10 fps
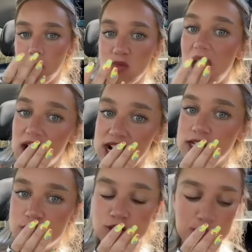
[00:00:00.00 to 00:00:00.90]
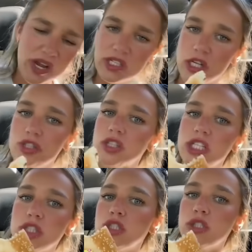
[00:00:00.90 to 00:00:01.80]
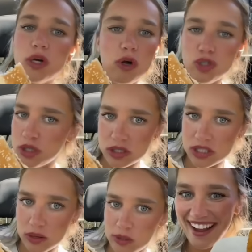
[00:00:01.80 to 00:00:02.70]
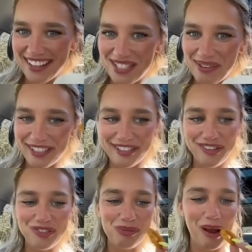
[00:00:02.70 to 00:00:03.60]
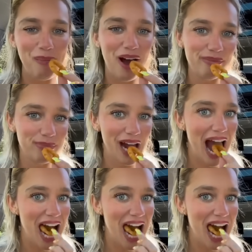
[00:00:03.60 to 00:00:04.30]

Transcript: That hits. Ain't nothing like a good old chicken sandwich. I got some onion rings for my mom, but